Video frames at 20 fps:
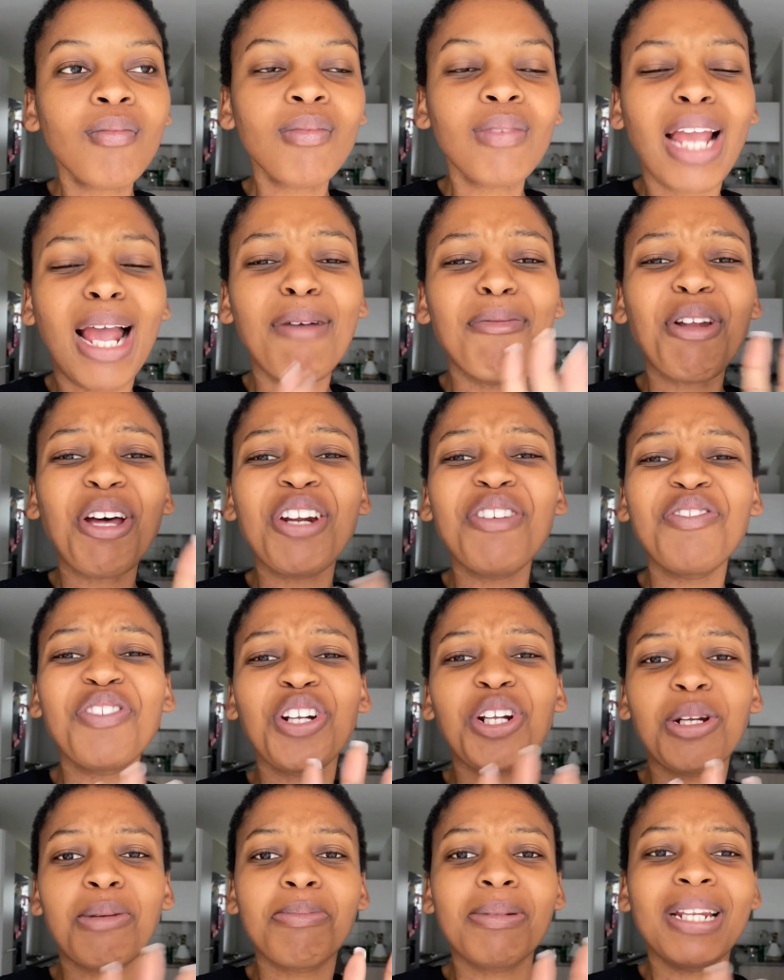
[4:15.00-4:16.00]
I'm not even
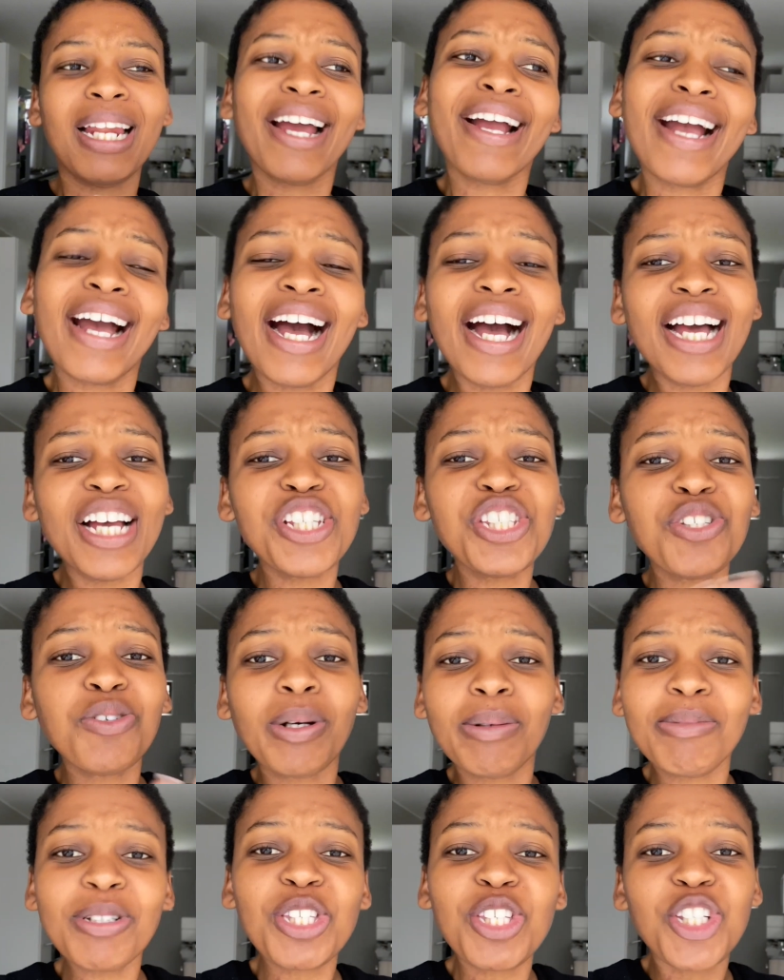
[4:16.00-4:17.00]
gonna be like, guys, you
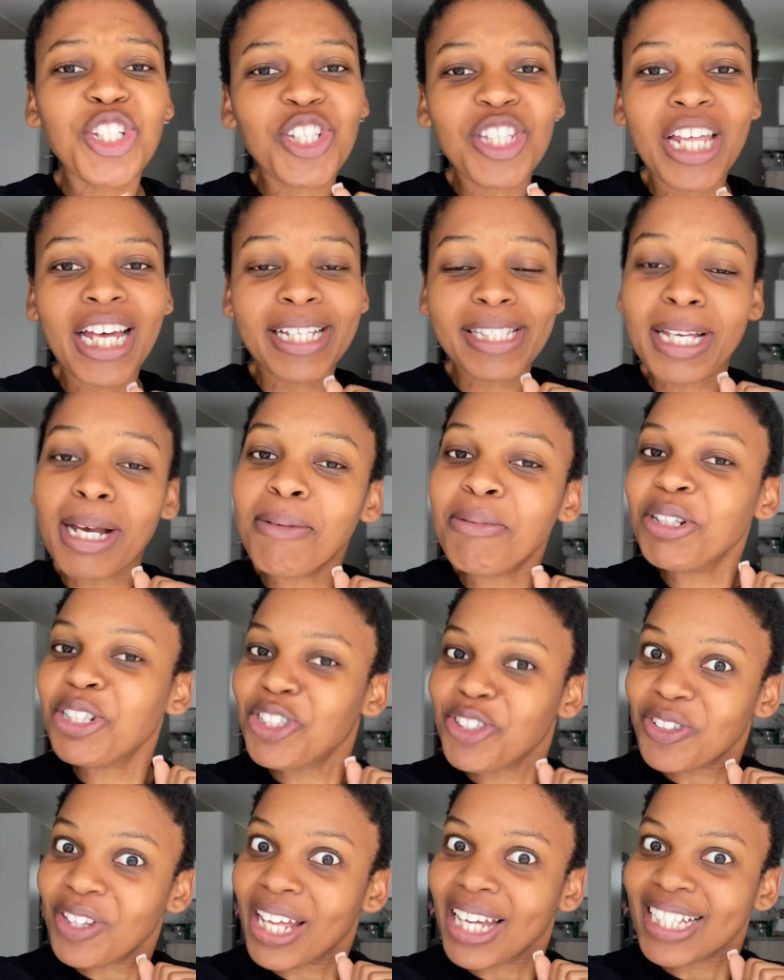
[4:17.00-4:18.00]
want me to do that? I'm gonna
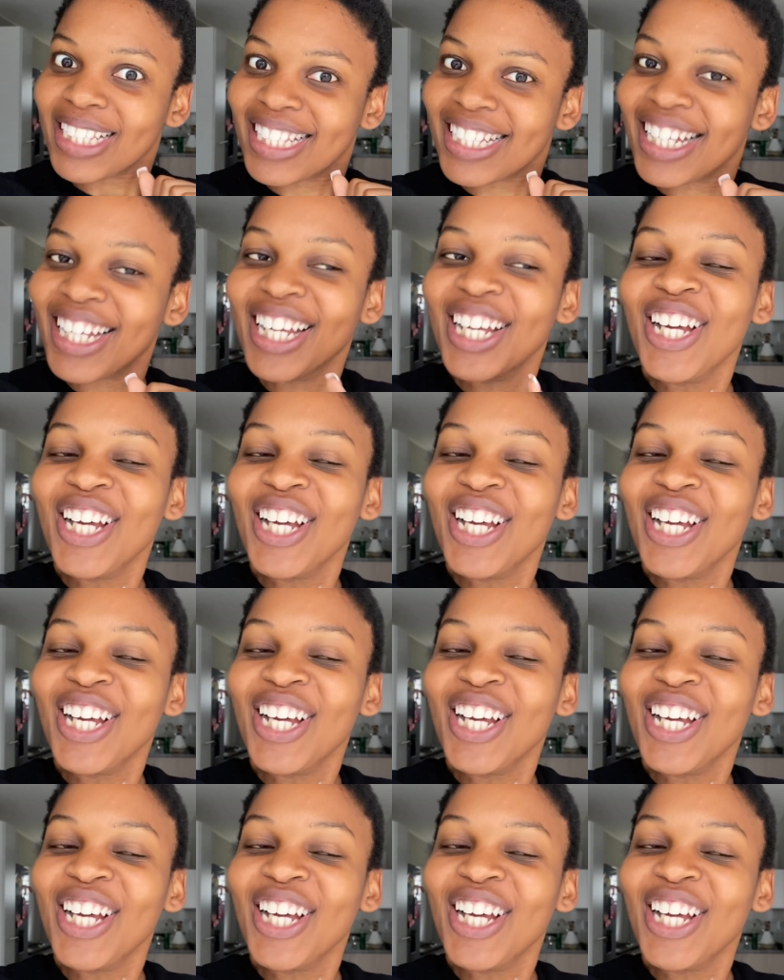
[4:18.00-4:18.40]
do that.